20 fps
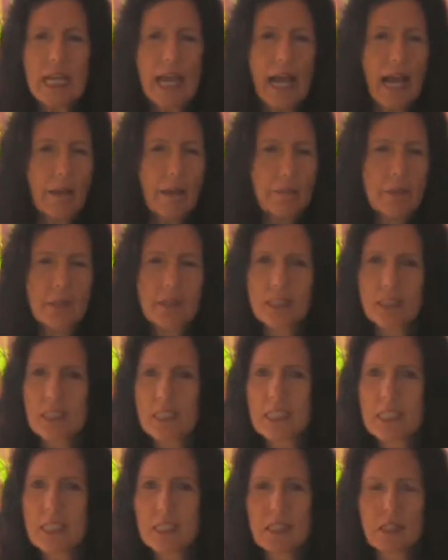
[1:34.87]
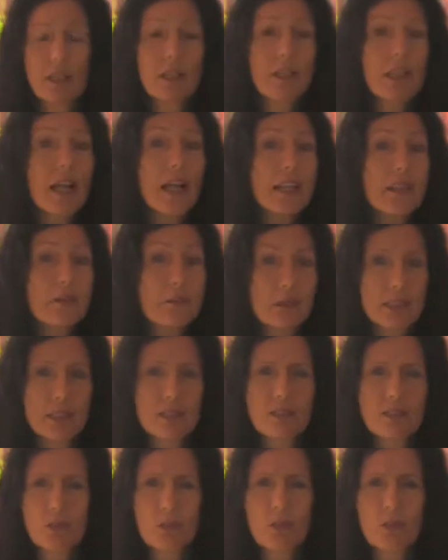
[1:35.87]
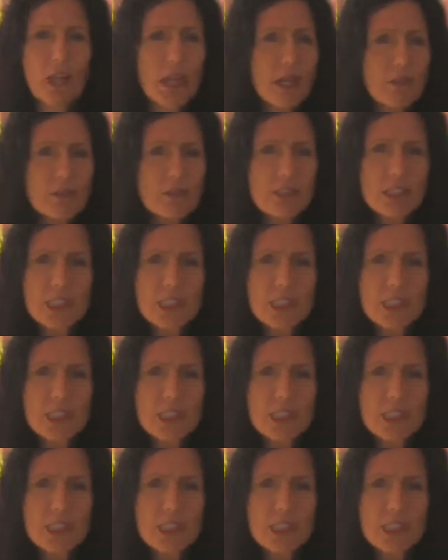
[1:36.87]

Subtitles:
happiness, enlightenment, whatever